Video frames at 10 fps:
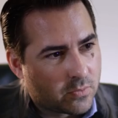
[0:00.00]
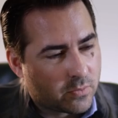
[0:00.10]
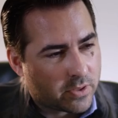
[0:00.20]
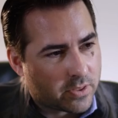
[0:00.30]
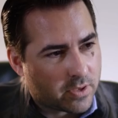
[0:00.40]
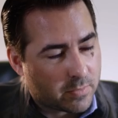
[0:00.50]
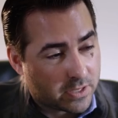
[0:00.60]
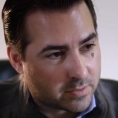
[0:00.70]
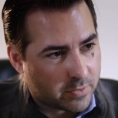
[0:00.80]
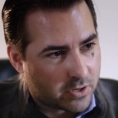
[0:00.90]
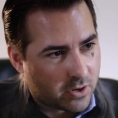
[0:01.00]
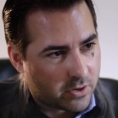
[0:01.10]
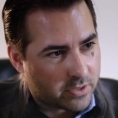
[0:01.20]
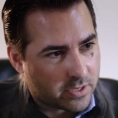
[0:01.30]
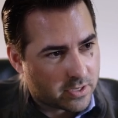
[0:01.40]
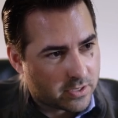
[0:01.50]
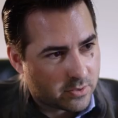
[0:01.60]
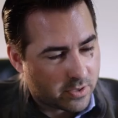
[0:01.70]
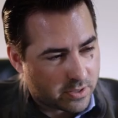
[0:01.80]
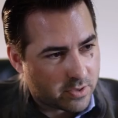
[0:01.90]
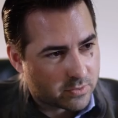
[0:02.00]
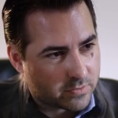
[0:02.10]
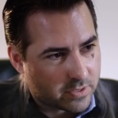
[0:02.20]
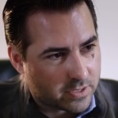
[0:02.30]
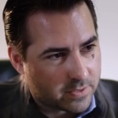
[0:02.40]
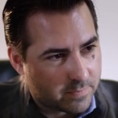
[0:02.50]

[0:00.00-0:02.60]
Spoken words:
With Melissa McCarthy. You thought that was funny.